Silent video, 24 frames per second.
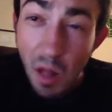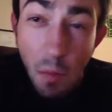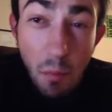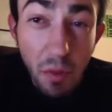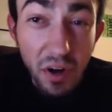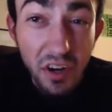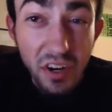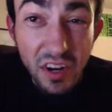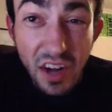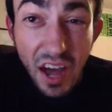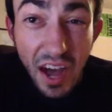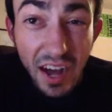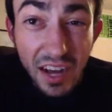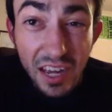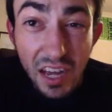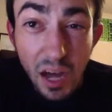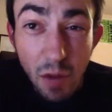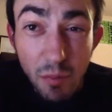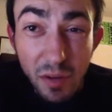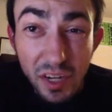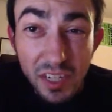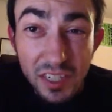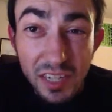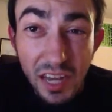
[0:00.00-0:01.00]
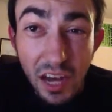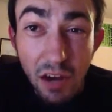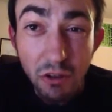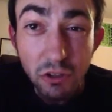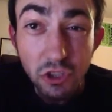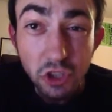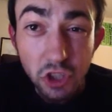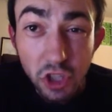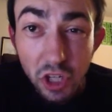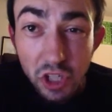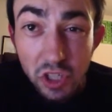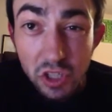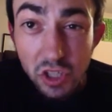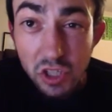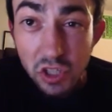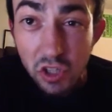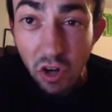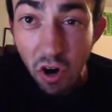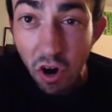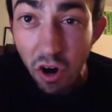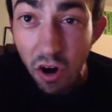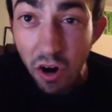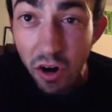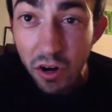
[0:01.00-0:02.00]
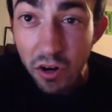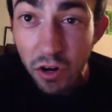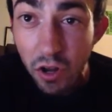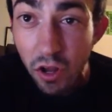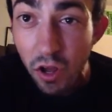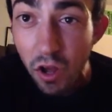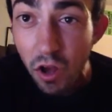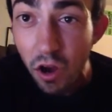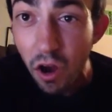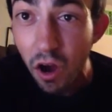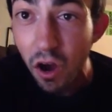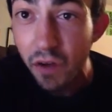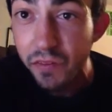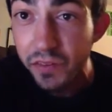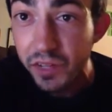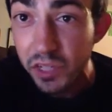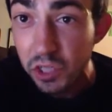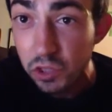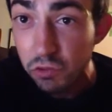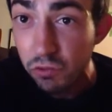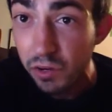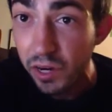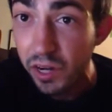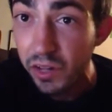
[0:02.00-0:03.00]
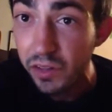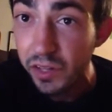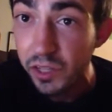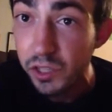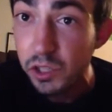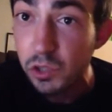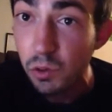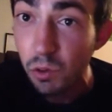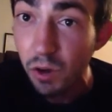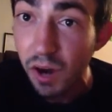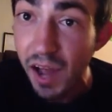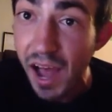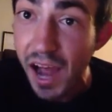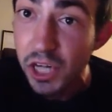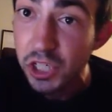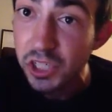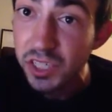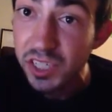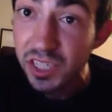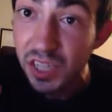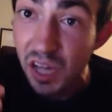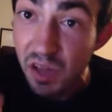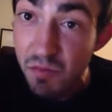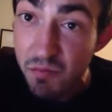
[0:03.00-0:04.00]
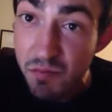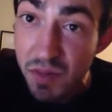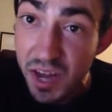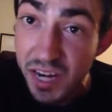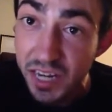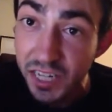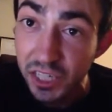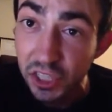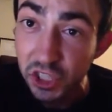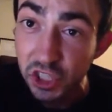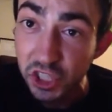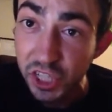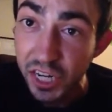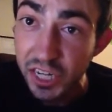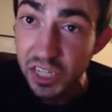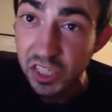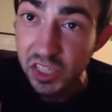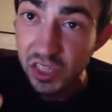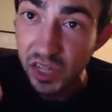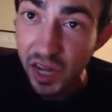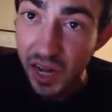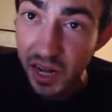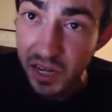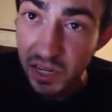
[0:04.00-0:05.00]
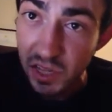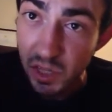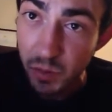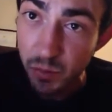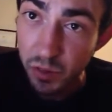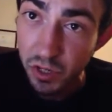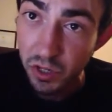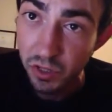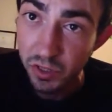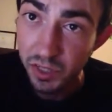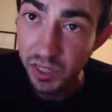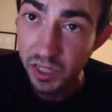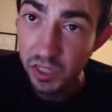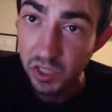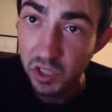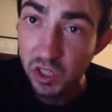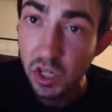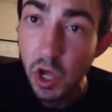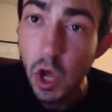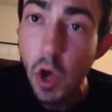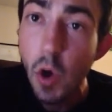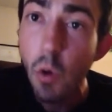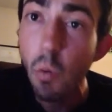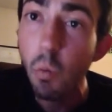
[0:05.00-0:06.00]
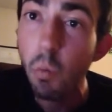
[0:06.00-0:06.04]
but not coming down just as hard on the Israelis who are actually committing genocide in the Middle East?